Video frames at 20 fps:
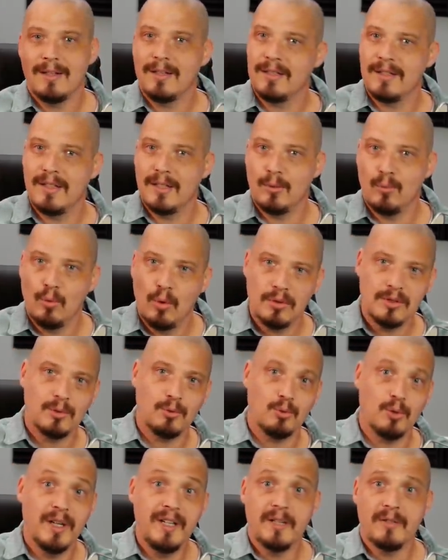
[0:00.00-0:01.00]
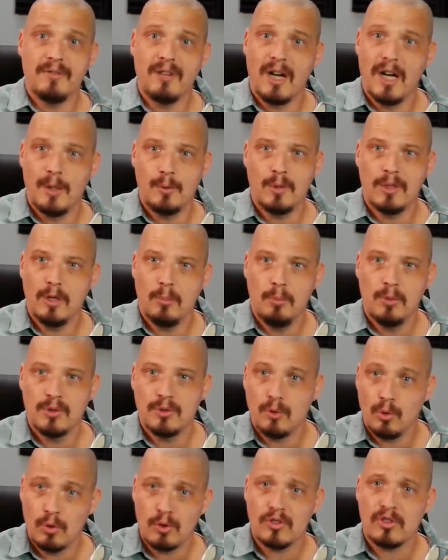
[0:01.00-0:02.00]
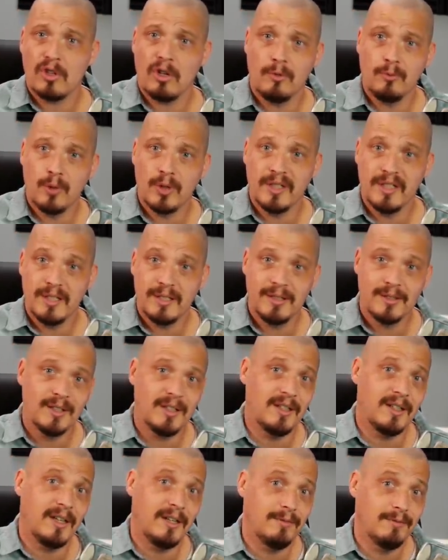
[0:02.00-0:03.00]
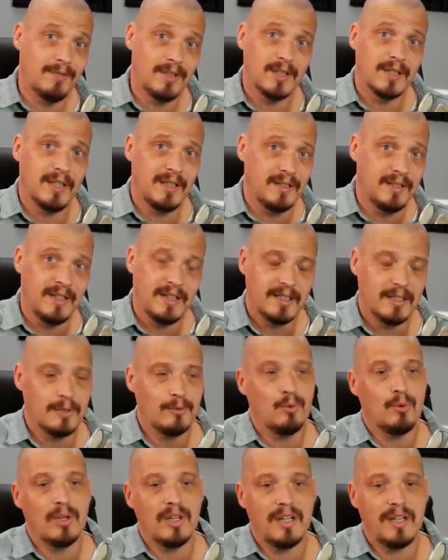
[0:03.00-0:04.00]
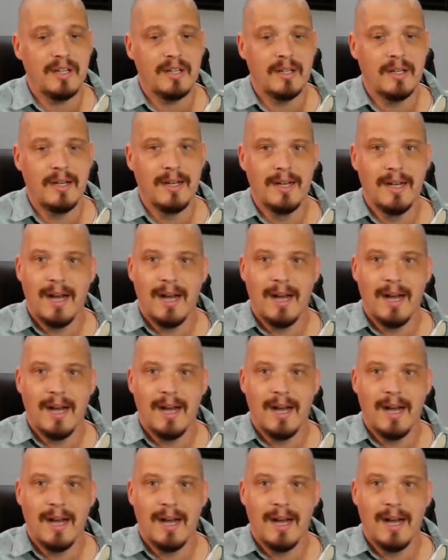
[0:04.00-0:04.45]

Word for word: again, want to redefine what open source software is in a very negative way.